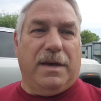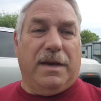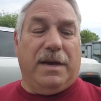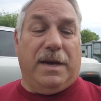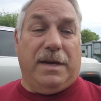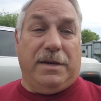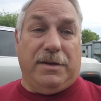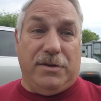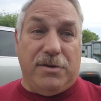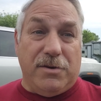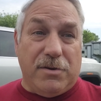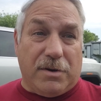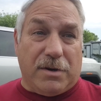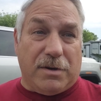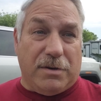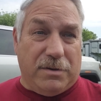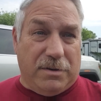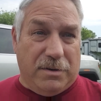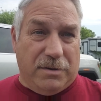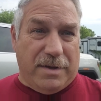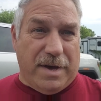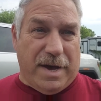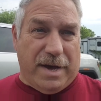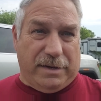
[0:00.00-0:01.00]
And you can
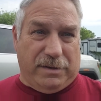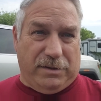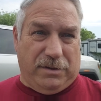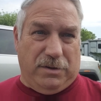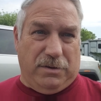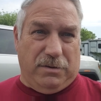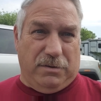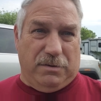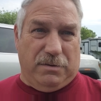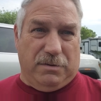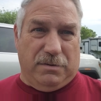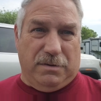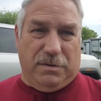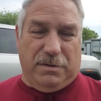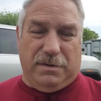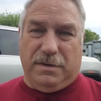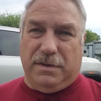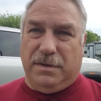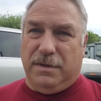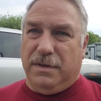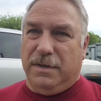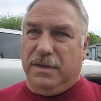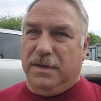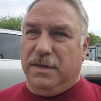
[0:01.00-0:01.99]
do that too.
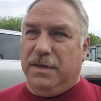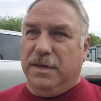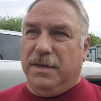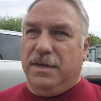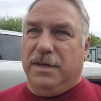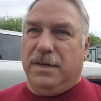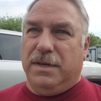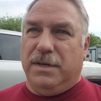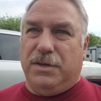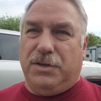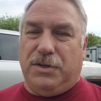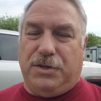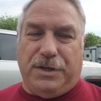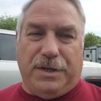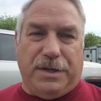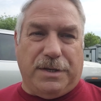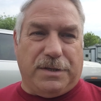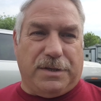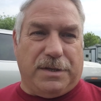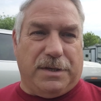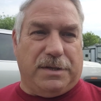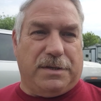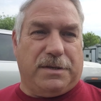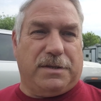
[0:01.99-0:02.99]

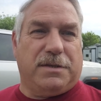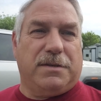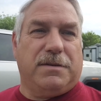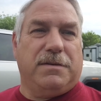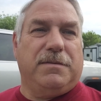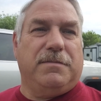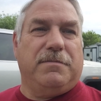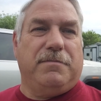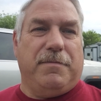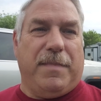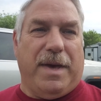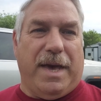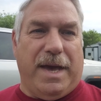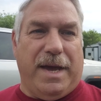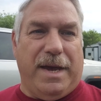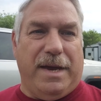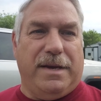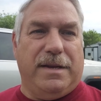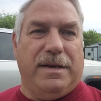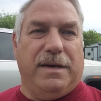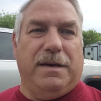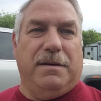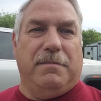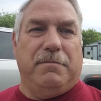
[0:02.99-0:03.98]
Jesus
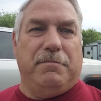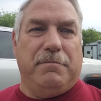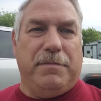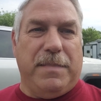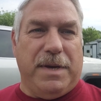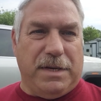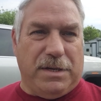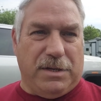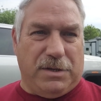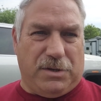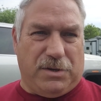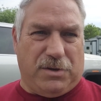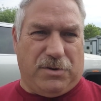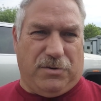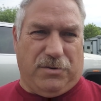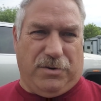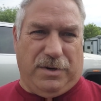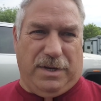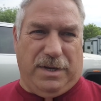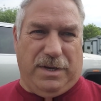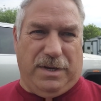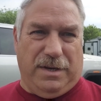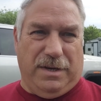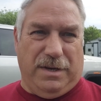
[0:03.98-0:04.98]
made a
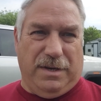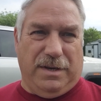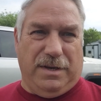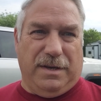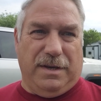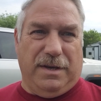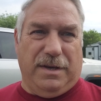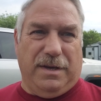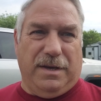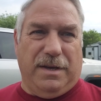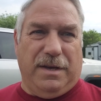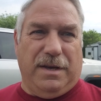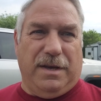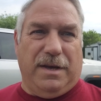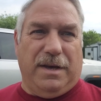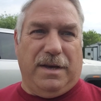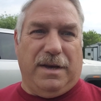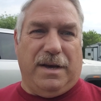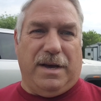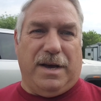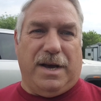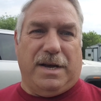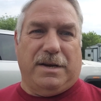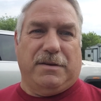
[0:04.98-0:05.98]
ministry
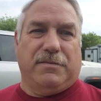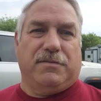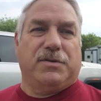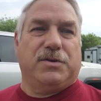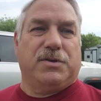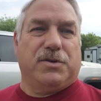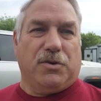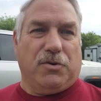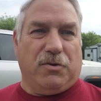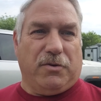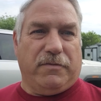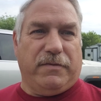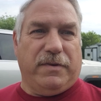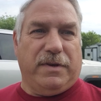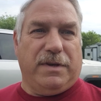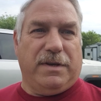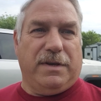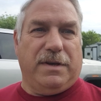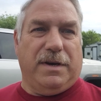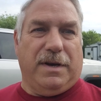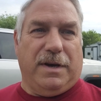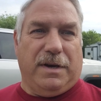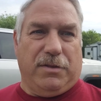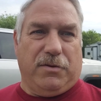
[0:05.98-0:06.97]
out of
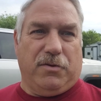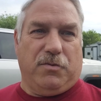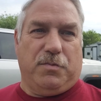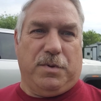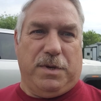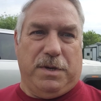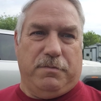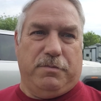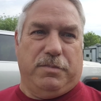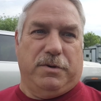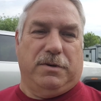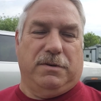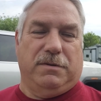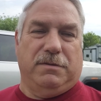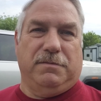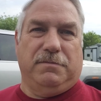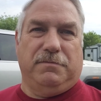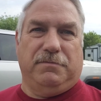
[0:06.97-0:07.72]
serving other people.